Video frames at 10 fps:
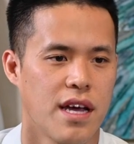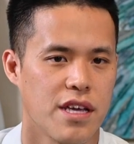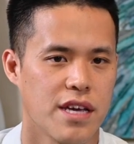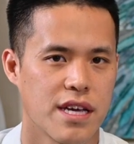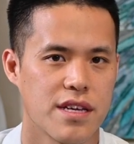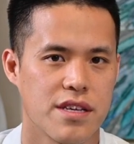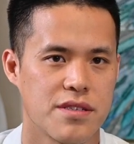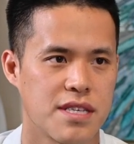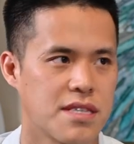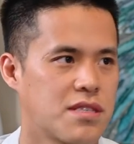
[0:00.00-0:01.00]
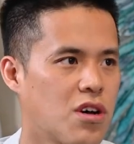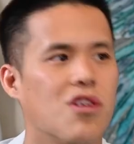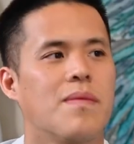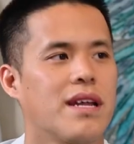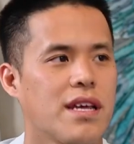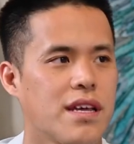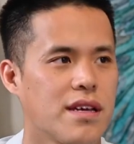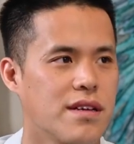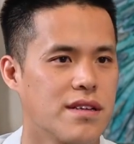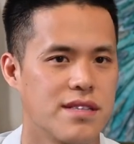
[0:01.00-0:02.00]
You see so
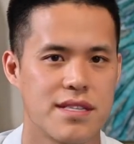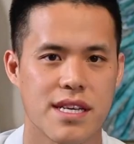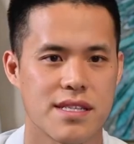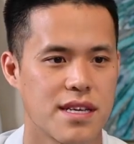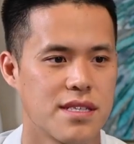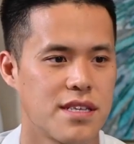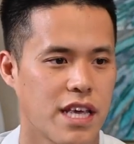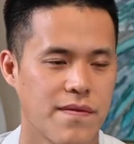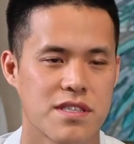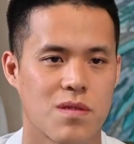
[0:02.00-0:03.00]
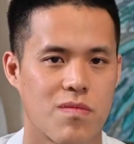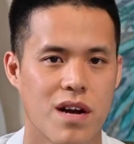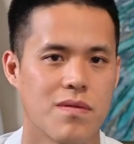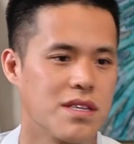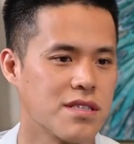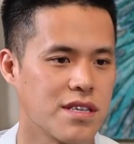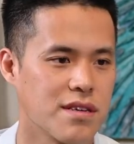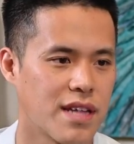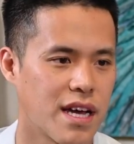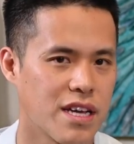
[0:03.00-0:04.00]
many diseases, even some rare ones
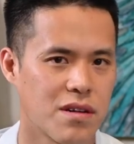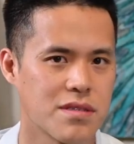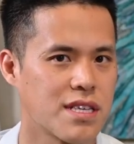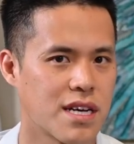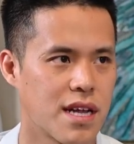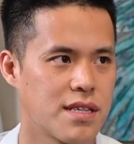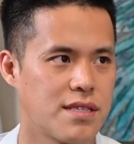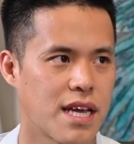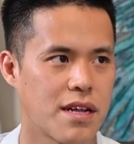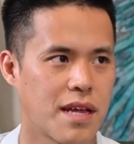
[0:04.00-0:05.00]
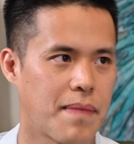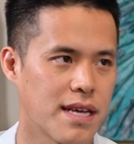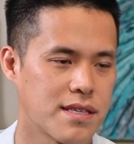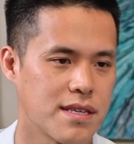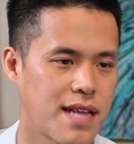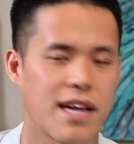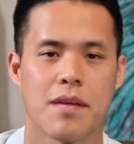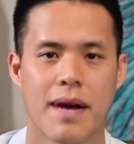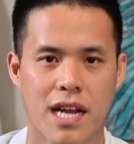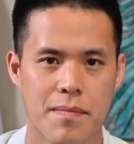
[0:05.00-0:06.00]
too, that you don't see on a day-to-day basis that you
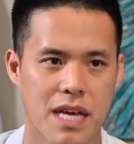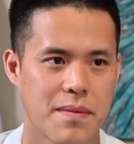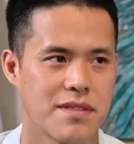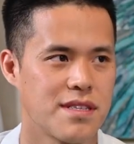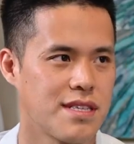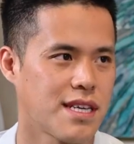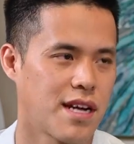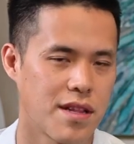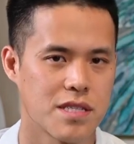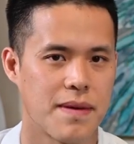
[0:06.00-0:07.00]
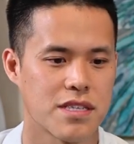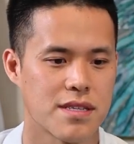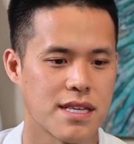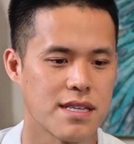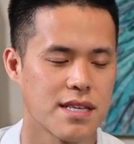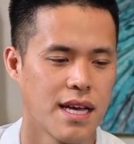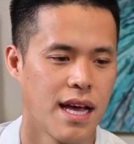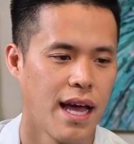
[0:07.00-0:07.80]
might not be able to see in other specialties.